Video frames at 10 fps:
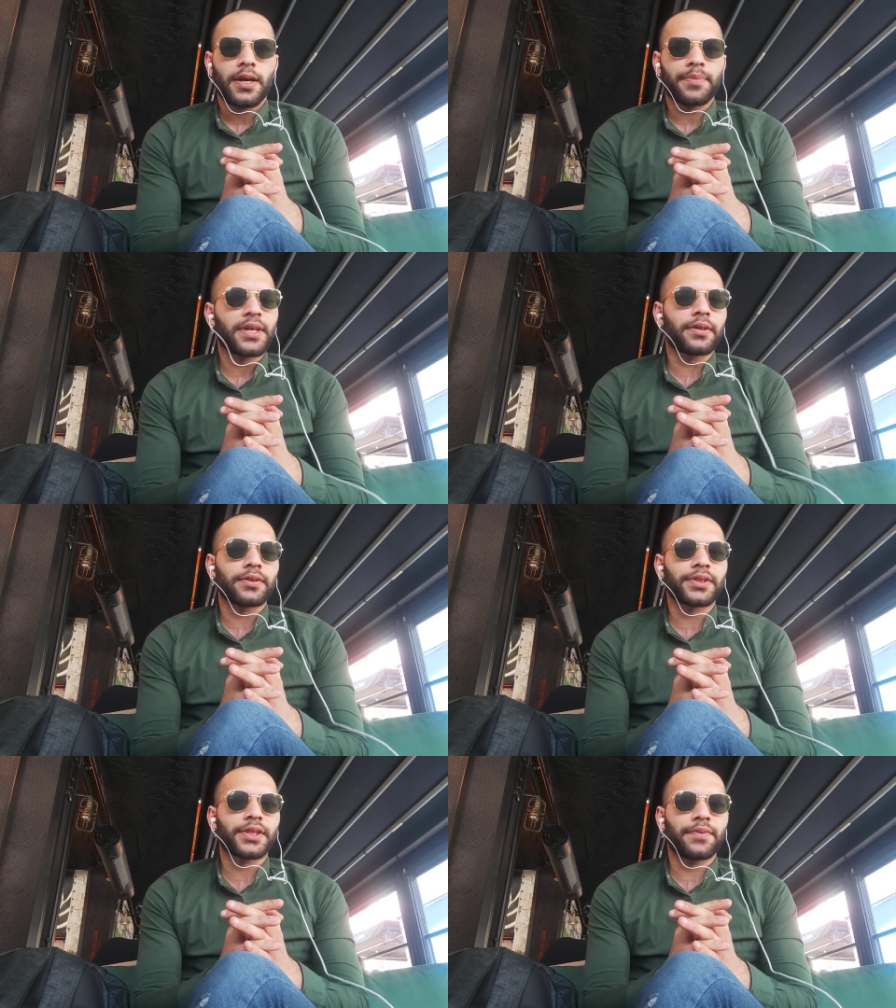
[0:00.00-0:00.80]

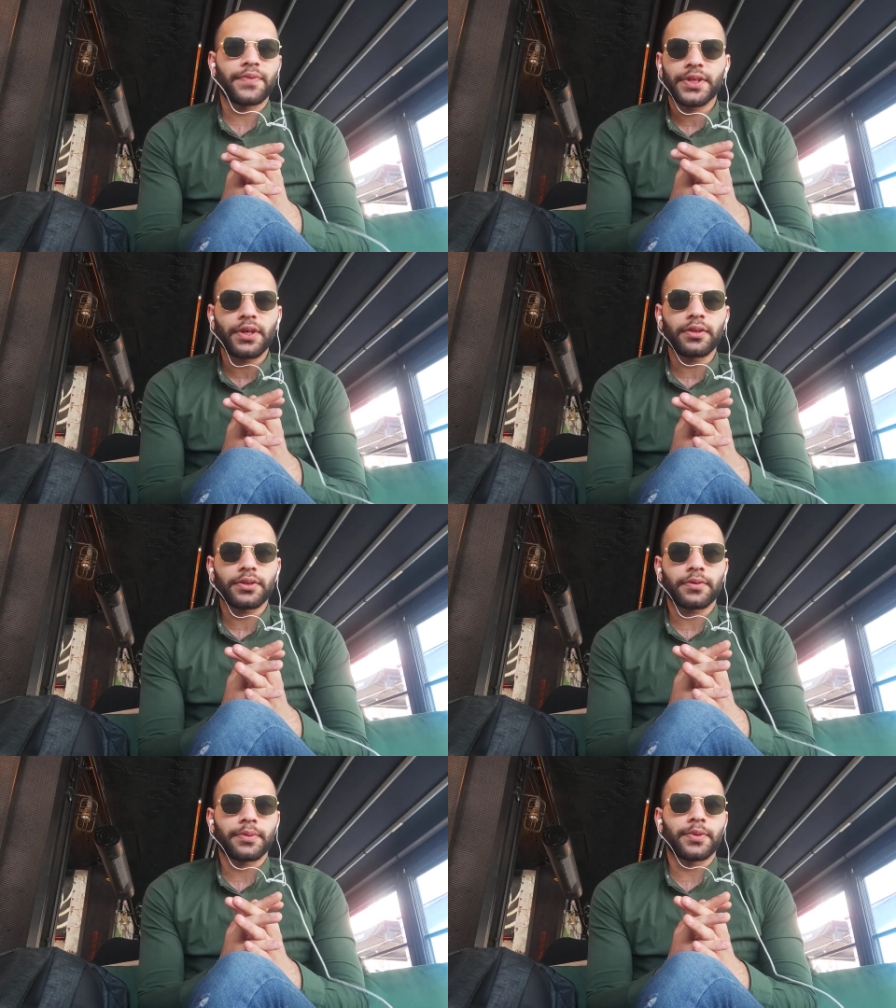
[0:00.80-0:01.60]
because if you don't
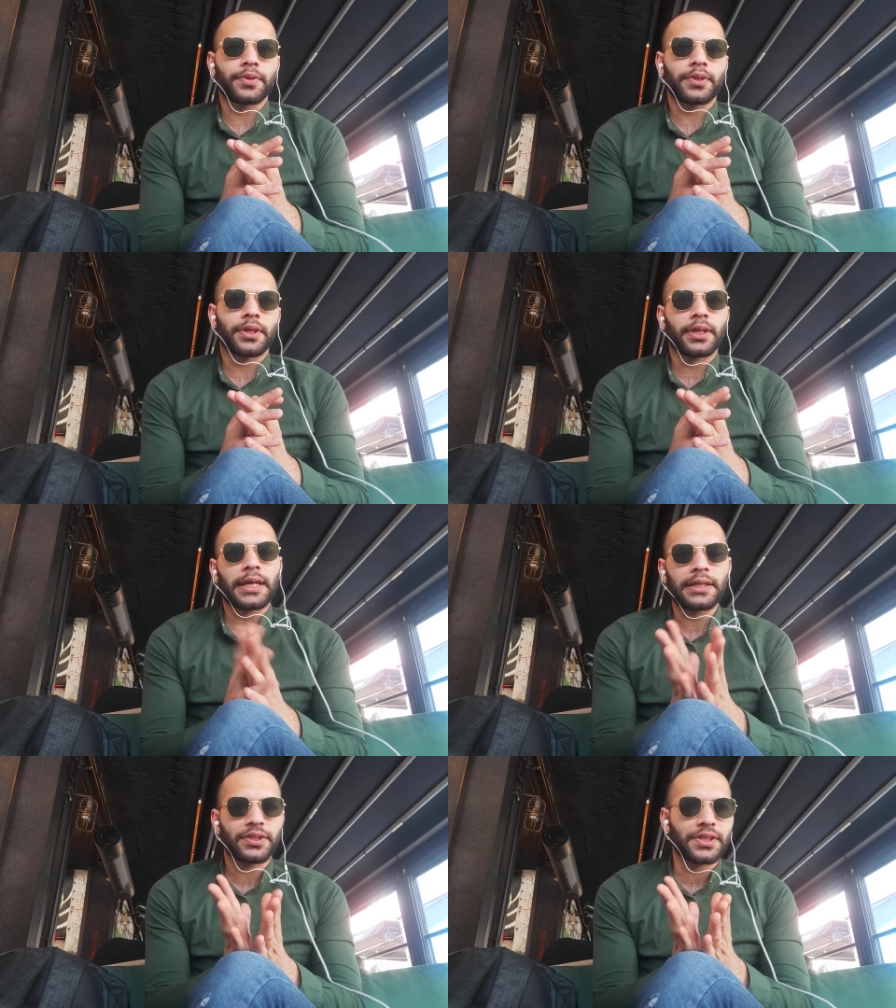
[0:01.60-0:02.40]
know about
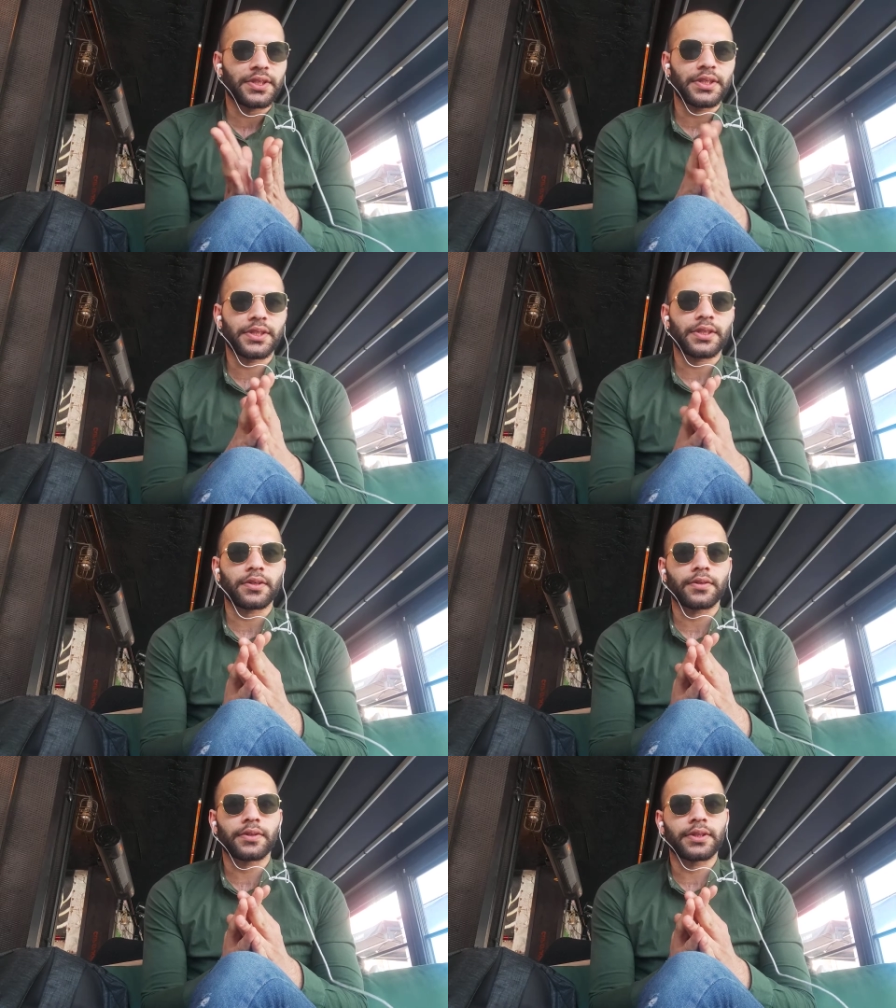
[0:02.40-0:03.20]
consciousness
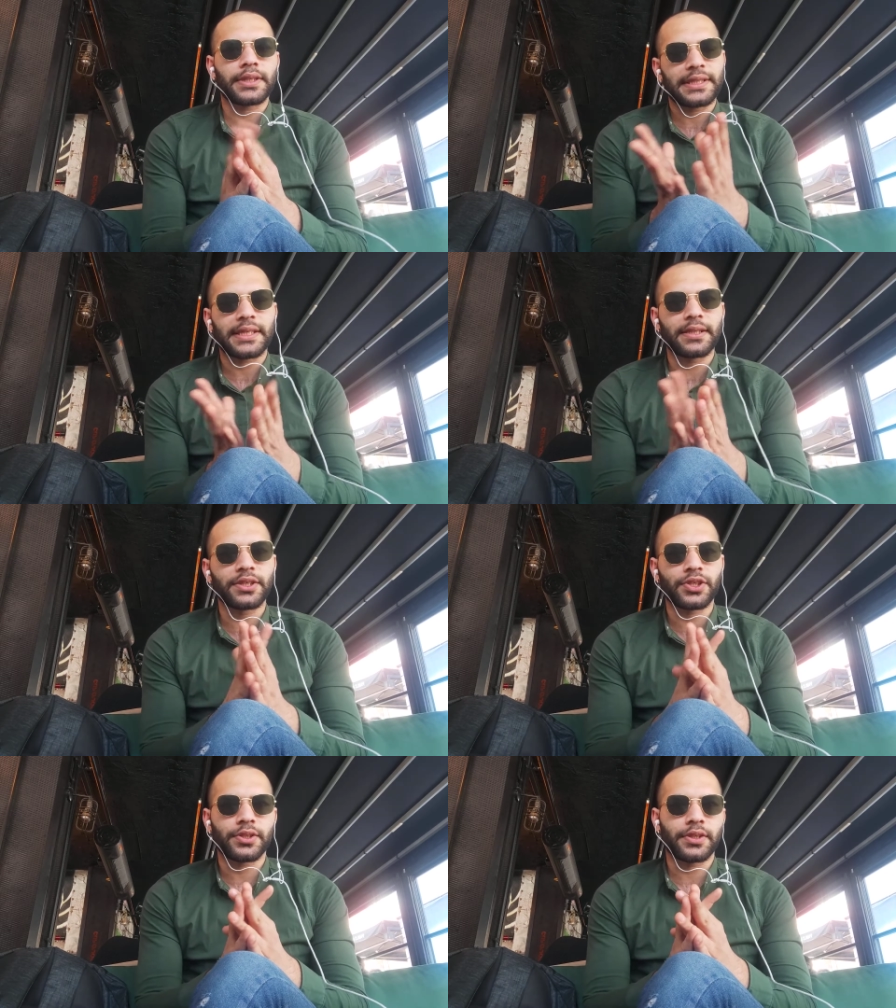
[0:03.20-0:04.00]
or the
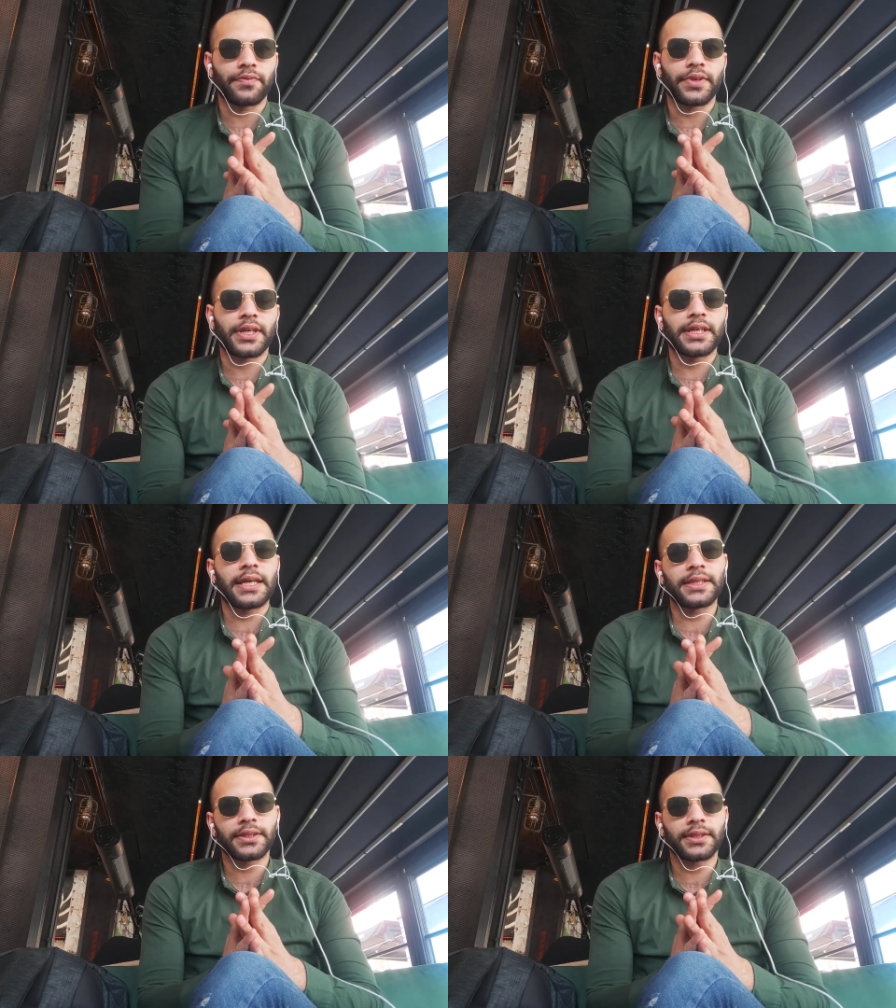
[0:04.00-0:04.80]
intelligence, then we
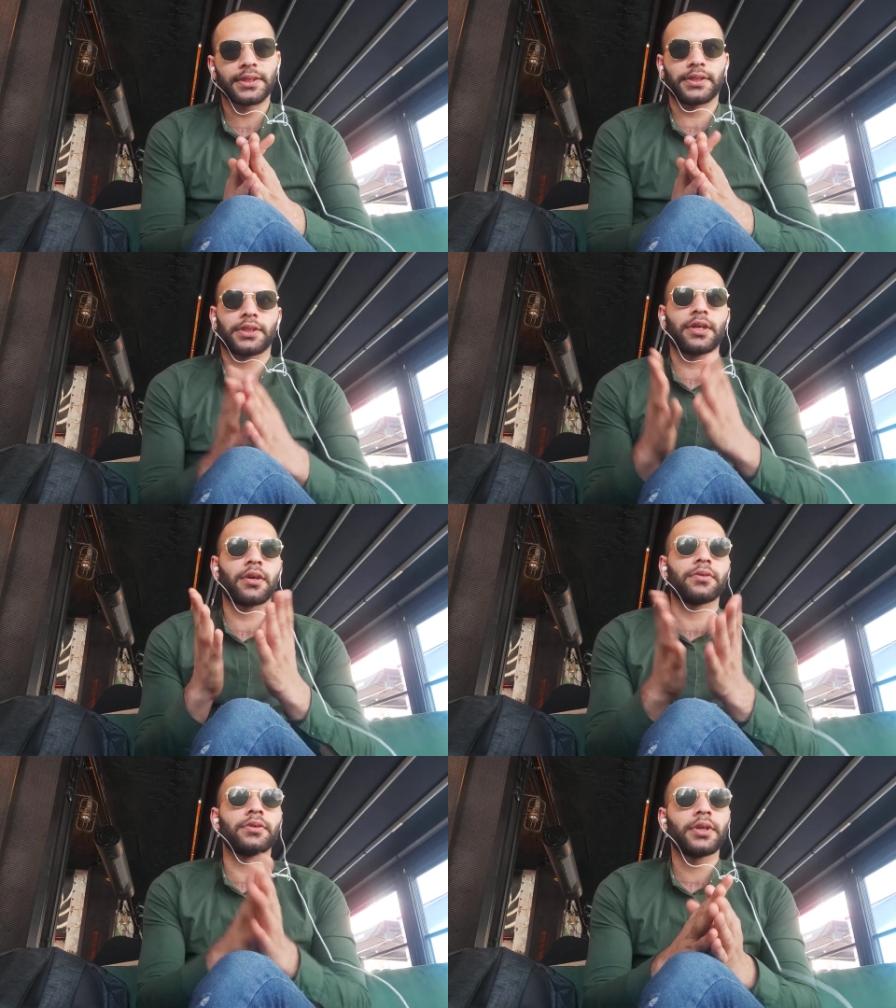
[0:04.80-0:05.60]
can't
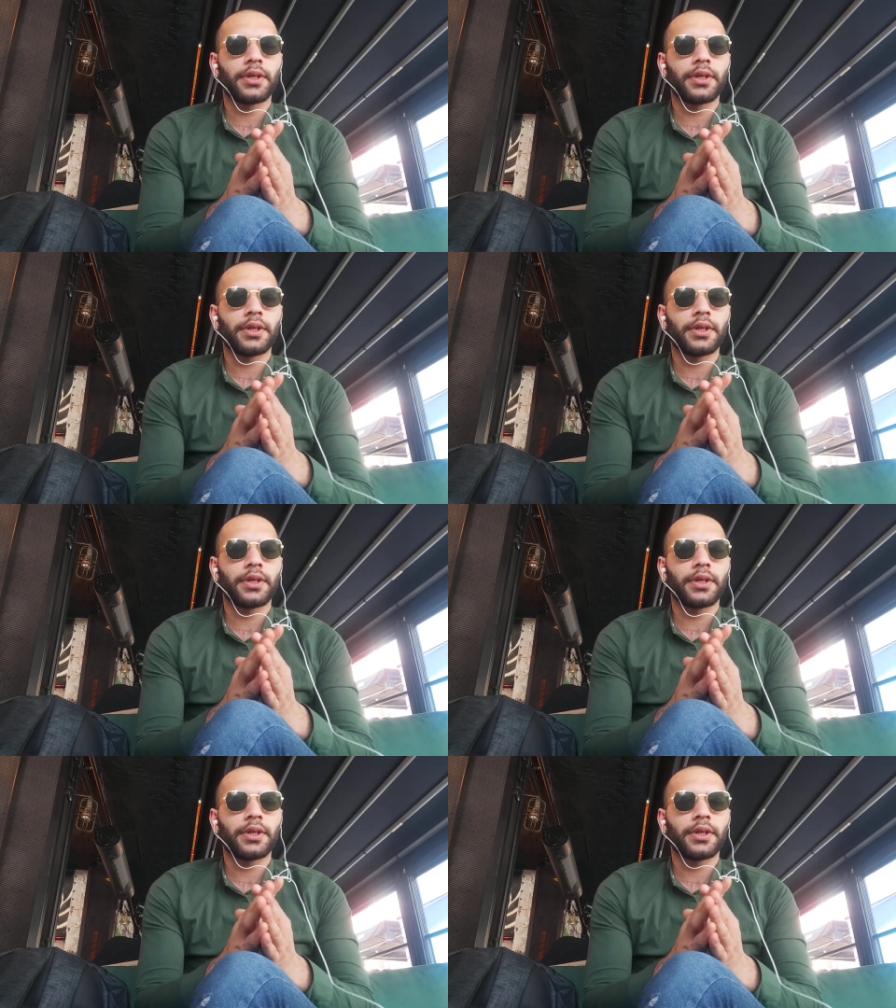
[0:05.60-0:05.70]
go